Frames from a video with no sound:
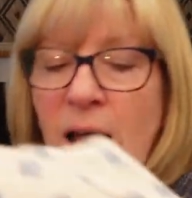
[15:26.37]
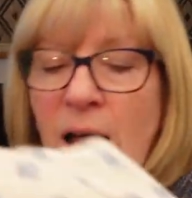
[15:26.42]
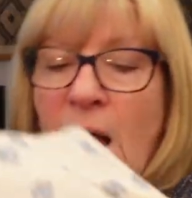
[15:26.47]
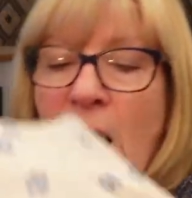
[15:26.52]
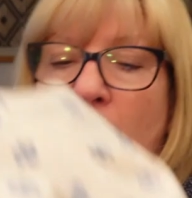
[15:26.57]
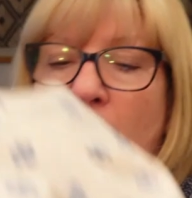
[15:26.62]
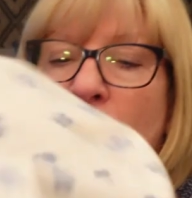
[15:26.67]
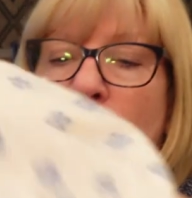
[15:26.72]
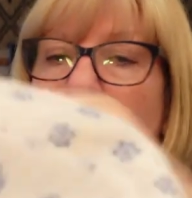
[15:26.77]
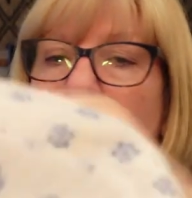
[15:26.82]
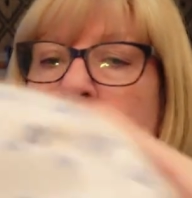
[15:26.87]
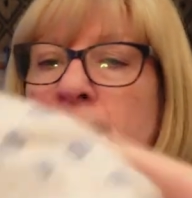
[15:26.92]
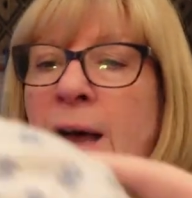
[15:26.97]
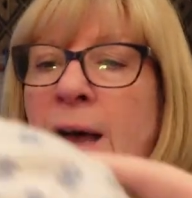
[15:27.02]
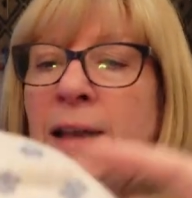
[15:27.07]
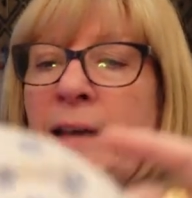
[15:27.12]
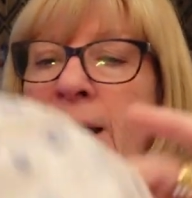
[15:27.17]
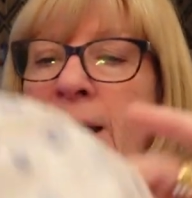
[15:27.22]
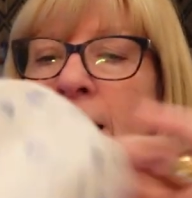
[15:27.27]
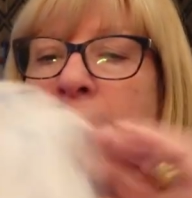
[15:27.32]
And
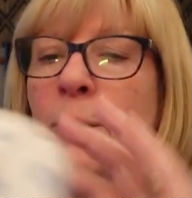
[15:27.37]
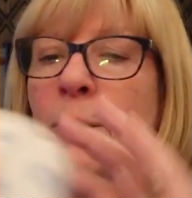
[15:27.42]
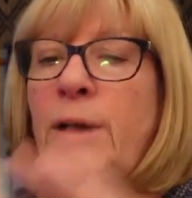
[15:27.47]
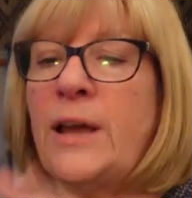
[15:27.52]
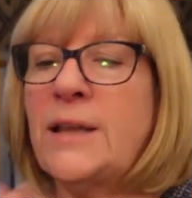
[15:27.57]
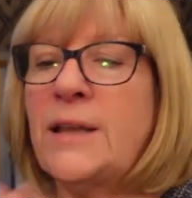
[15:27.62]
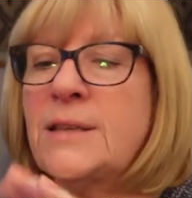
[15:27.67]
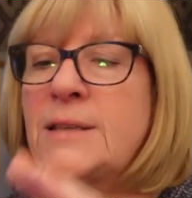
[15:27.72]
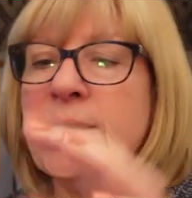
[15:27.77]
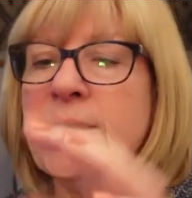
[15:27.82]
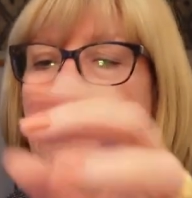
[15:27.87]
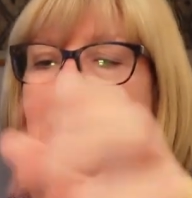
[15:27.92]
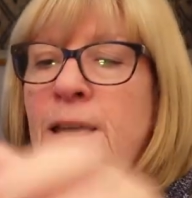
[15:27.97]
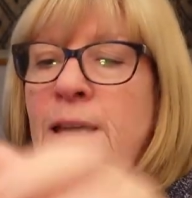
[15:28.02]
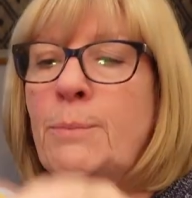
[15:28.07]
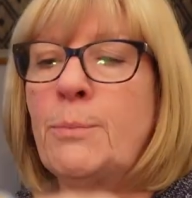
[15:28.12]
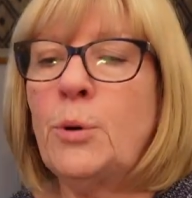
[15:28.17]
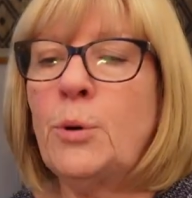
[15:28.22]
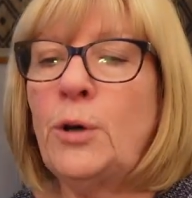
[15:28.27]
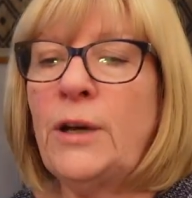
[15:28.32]
now it's the
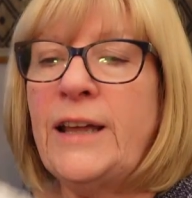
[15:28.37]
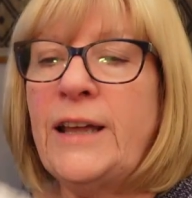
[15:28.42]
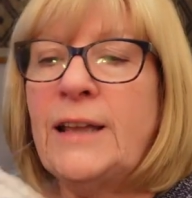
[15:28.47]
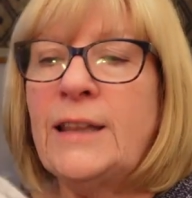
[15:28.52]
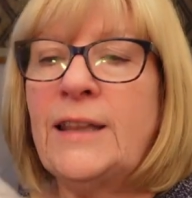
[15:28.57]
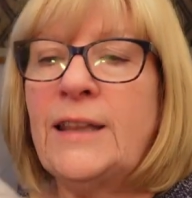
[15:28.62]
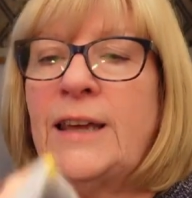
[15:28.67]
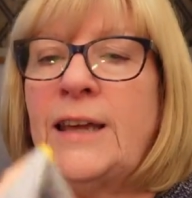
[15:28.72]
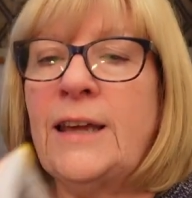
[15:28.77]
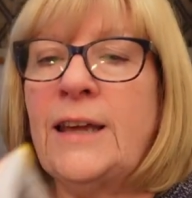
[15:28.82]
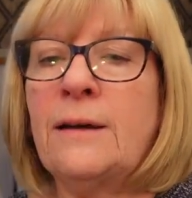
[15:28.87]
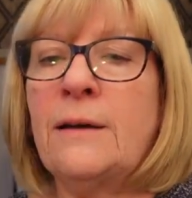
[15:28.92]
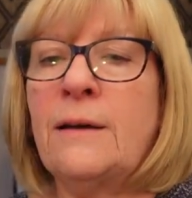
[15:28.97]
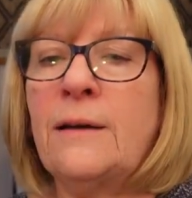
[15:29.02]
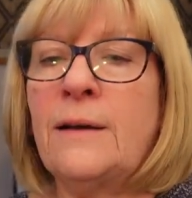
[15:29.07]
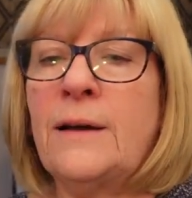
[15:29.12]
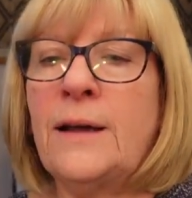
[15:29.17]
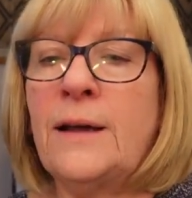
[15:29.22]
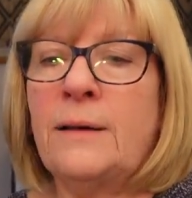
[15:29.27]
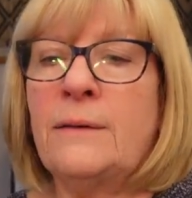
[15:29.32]
pulling the
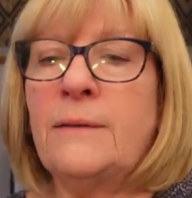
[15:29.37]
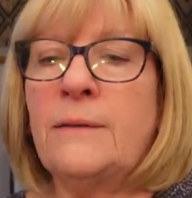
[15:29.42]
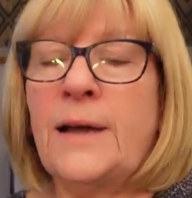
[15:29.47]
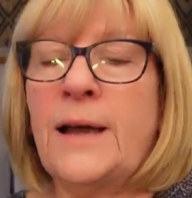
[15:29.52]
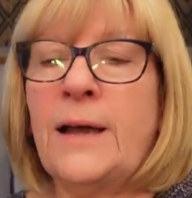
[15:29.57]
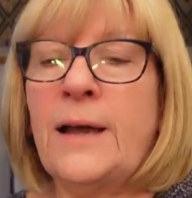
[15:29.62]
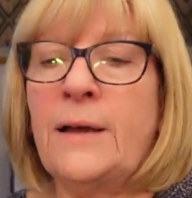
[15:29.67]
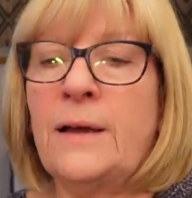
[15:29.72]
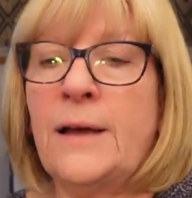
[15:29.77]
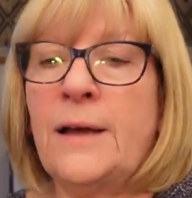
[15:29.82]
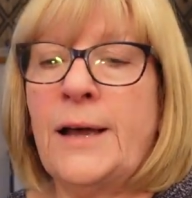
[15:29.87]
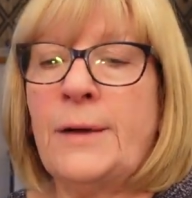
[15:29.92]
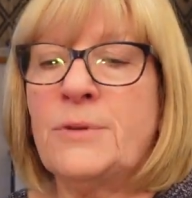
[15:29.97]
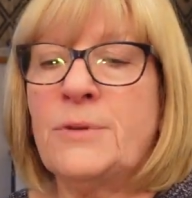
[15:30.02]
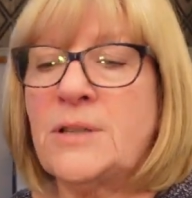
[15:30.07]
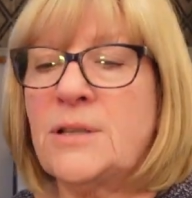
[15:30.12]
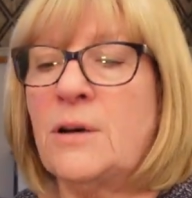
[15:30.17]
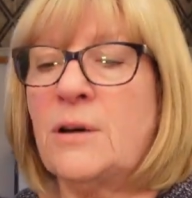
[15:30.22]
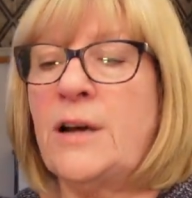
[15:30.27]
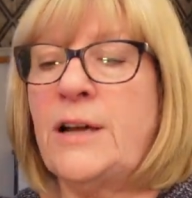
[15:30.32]

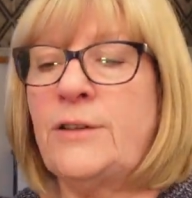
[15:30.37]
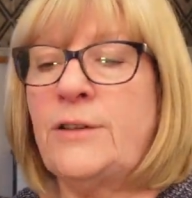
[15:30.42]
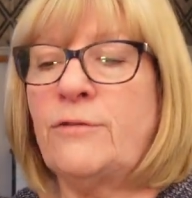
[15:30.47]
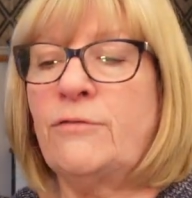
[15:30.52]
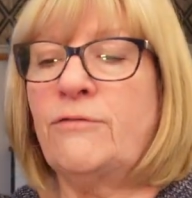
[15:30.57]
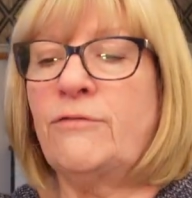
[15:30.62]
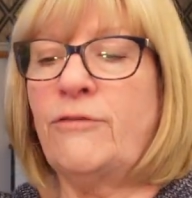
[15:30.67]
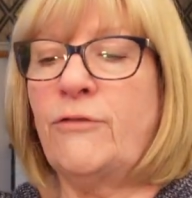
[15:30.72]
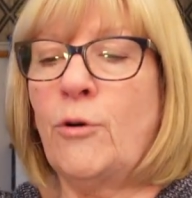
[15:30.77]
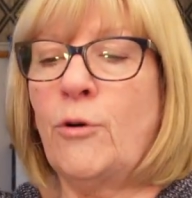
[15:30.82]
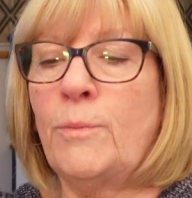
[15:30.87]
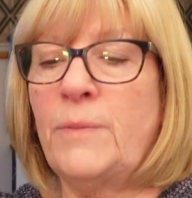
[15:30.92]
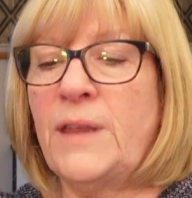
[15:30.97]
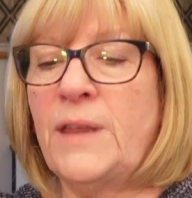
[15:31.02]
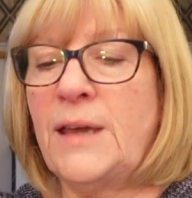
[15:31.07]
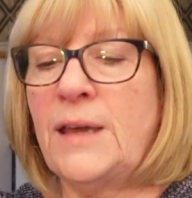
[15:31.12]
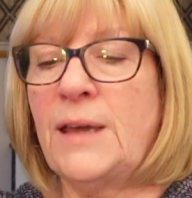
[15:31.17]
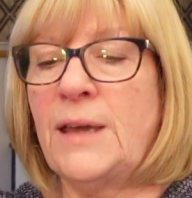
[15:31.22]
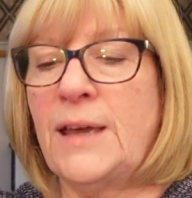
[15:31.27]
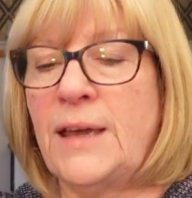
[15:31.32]
outside from
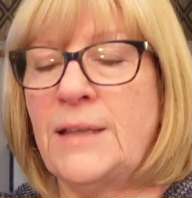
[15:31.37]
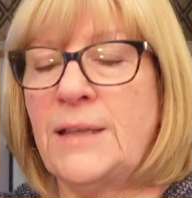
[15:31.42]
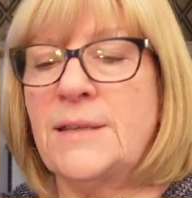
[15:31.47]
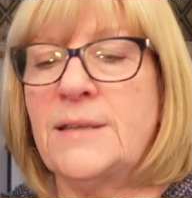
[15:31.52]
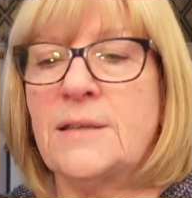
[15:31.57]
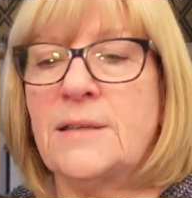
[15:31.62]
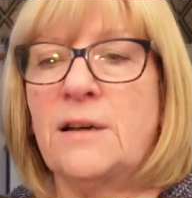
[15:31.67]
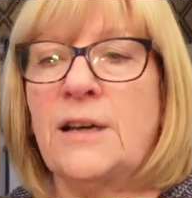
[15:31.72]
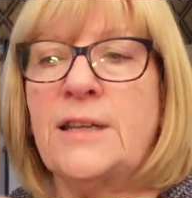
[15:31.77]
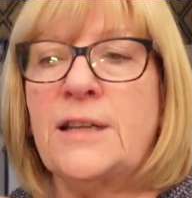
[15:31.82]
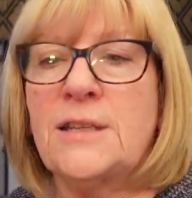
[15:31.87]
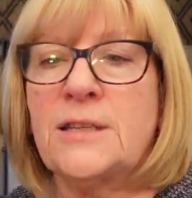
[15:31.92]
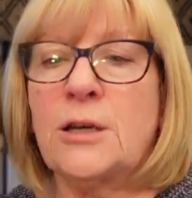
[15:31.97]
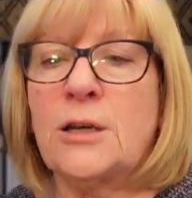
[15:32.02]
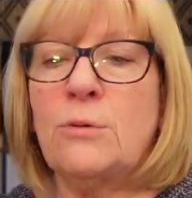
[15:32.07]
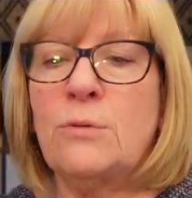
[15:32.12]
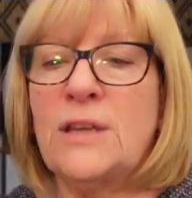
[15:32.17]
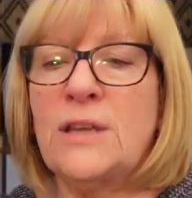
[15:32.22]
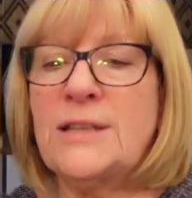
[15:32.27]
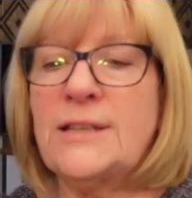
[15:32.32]
the inside. So
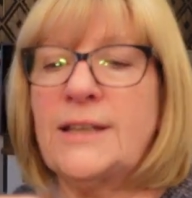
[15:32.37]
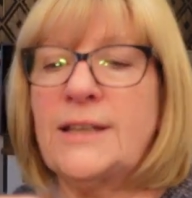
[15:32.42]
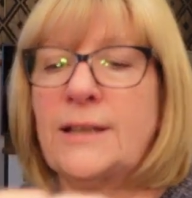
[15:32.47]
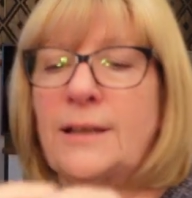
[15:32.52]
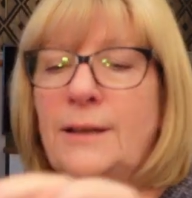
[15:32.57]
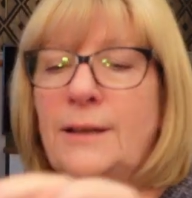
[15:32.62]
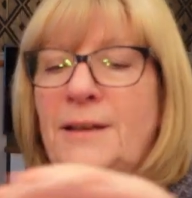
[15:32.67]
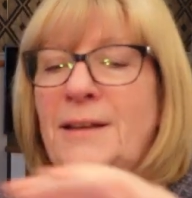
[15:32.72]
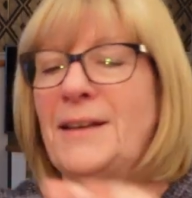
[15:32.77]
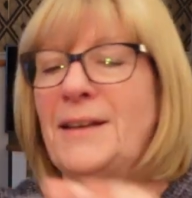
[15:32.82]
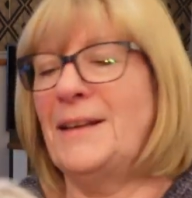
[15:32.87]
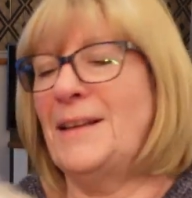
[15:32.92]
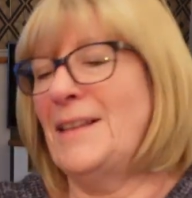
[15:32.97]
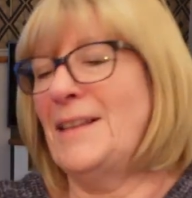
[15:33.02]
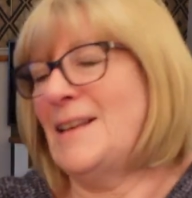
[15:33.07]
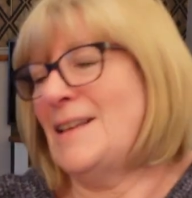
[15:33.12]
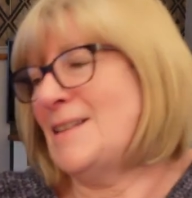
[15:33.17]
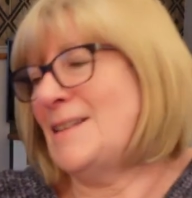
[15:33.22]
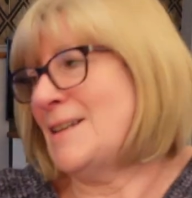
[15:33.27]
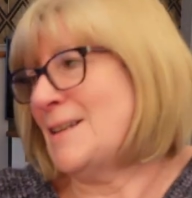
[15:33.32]
this little,
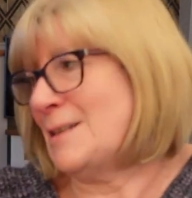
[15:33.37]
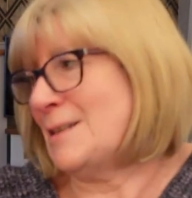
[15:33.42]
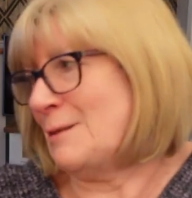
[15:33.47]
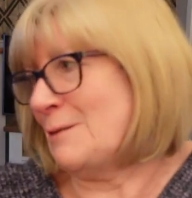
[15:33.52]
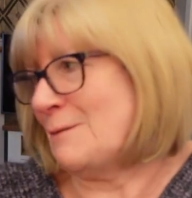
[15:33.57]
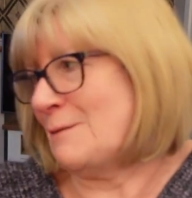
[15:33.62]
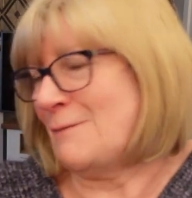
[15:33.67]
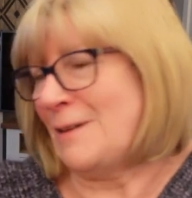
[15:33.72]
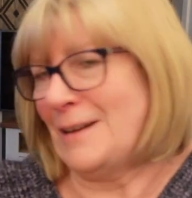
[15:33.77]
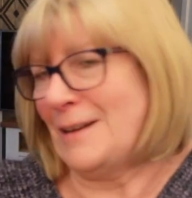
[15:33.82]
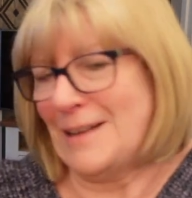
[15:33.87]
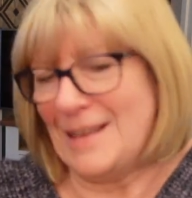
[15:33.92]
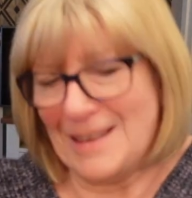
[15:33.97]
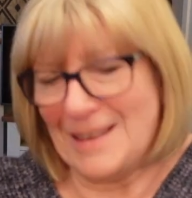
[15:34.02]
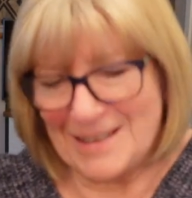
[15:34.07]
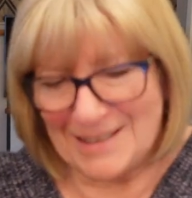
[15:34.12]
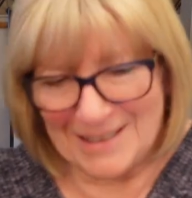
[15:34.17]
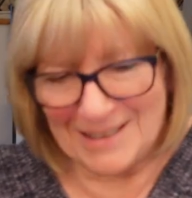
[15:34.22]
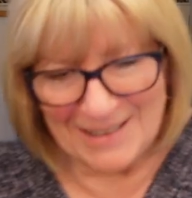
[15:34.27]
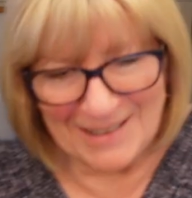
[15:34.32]
it does look funny, this
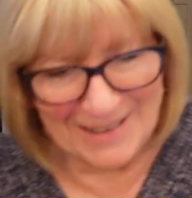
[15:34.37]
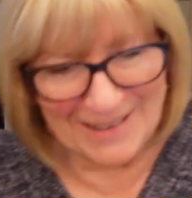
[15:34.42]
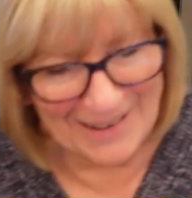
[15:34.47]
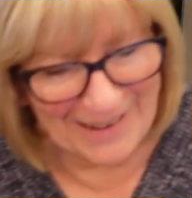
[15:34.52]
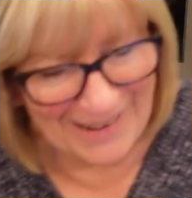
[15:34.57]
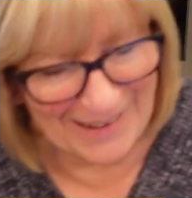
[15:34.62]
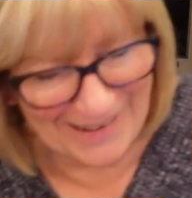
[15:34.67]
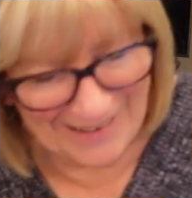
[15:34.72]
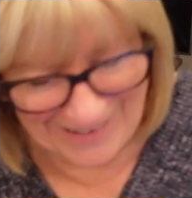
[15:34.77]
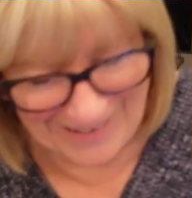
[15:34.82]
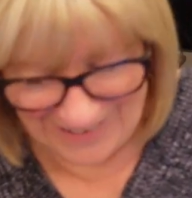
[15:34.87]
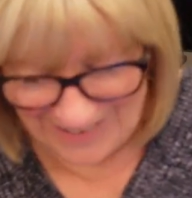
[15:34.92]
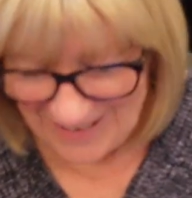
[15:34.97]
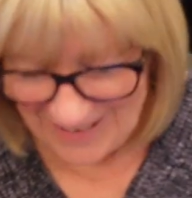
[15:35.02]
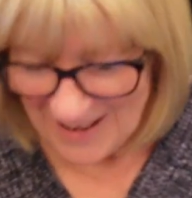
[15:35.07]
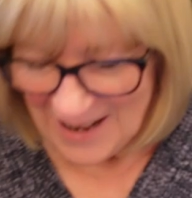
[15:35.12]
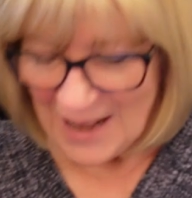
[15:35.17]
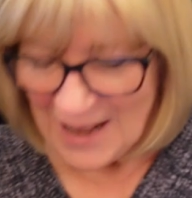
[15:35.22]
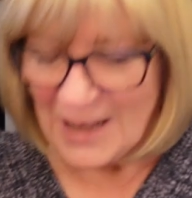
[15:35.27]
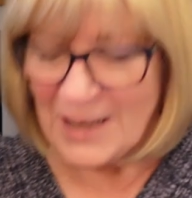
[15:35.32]
does.
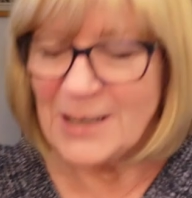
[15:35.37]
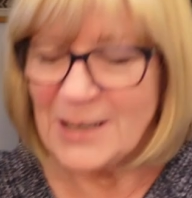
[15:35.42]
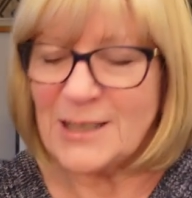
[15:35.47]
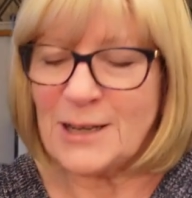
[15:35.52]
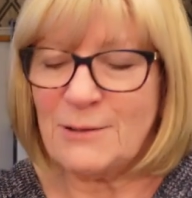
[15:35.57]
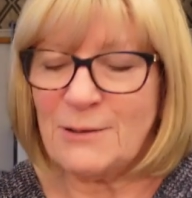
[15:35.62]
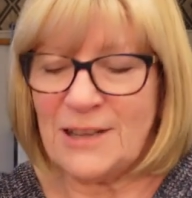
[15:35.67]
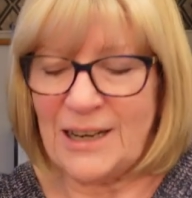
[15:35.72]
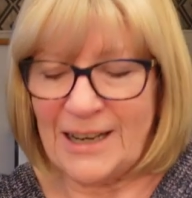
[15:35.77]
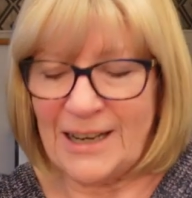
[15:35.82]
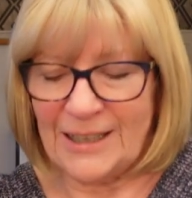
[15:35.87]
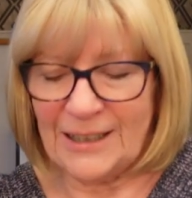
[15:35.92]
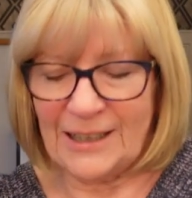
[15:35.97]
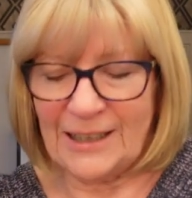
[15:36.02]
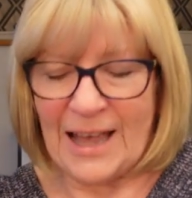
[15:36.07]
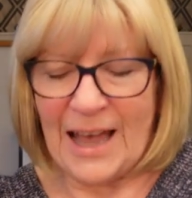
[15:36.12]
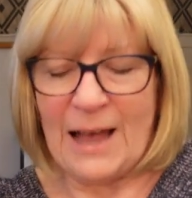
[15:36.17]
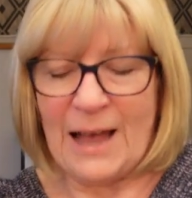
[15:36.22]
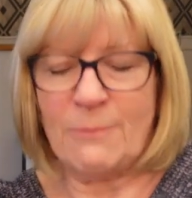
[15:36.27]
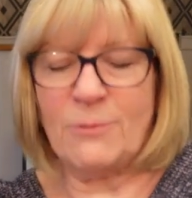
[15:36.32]
So the little
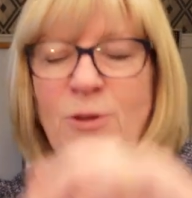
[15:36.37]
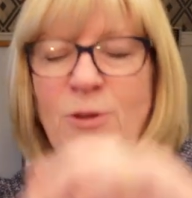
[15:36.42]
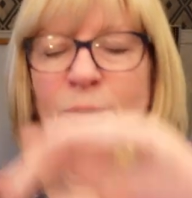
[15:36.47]
gap that